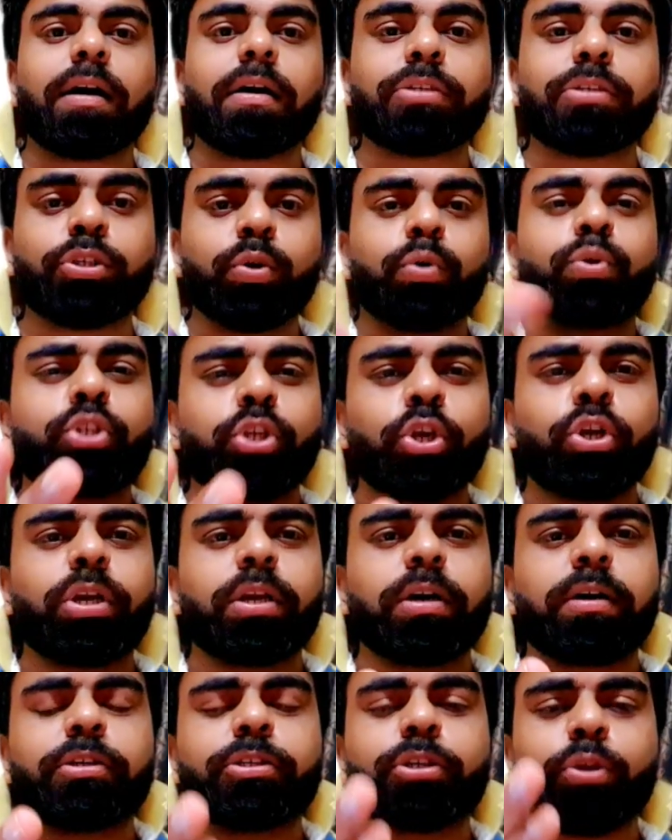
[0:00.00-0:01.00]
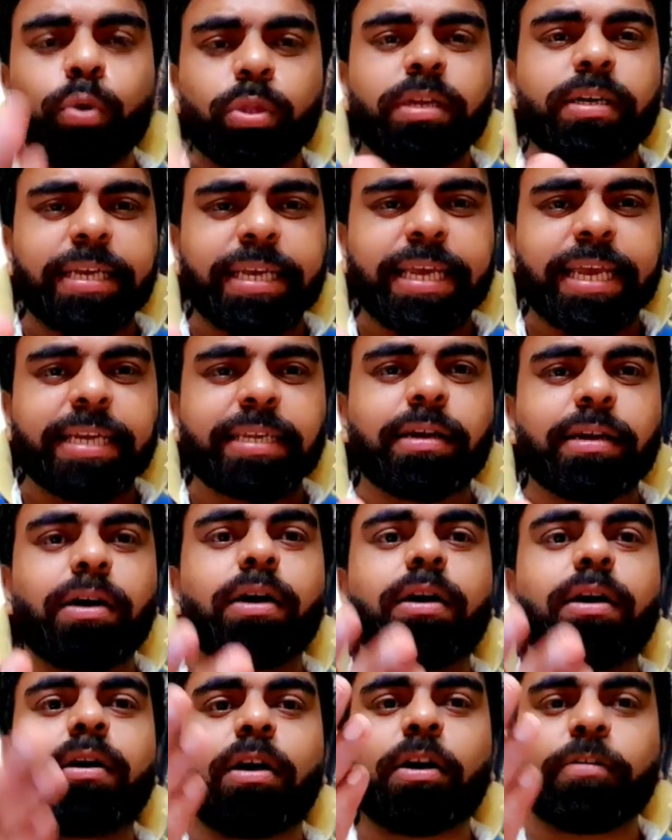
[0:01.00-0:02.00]
you should show the ticket
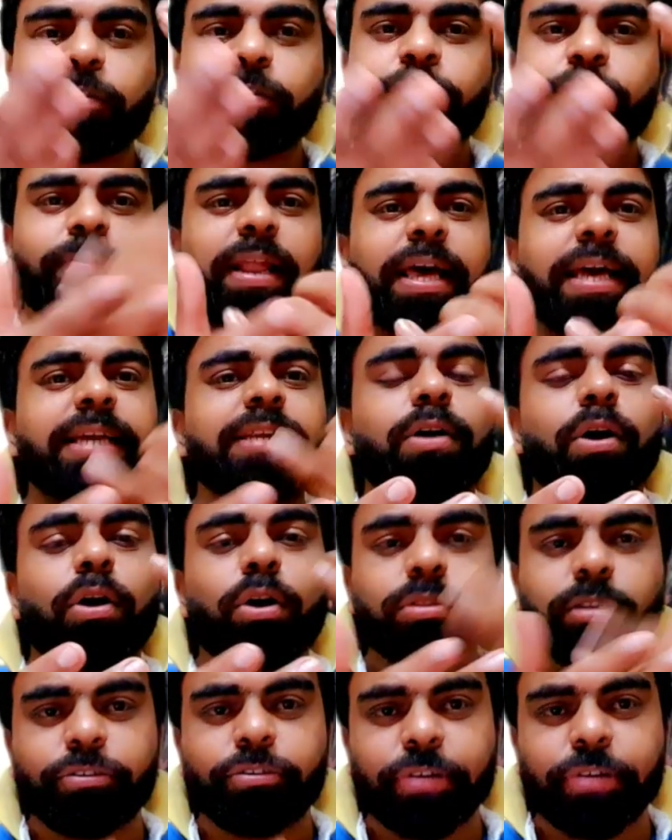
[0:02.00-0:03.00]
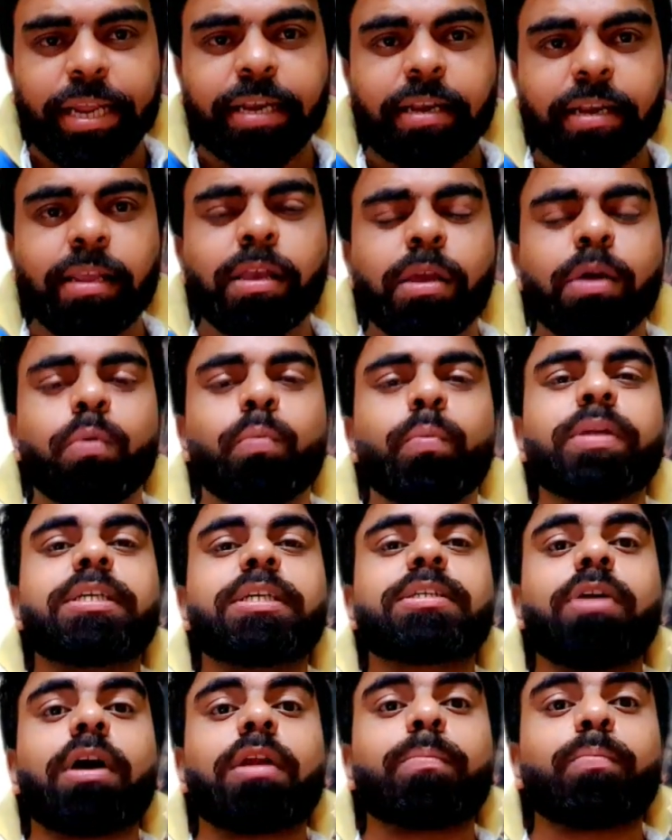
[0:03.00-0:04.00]
of your flight or the train, which is
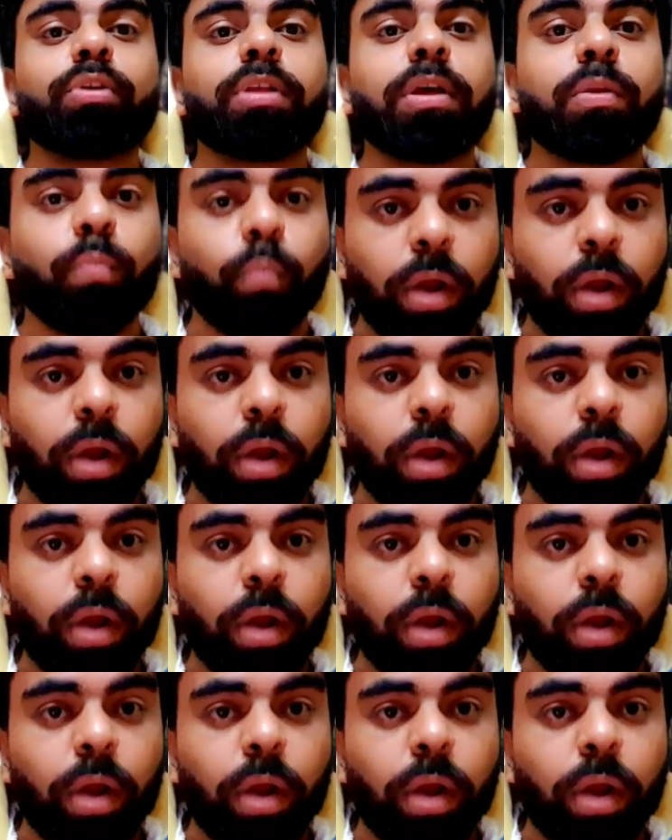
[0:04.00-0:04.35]
not more than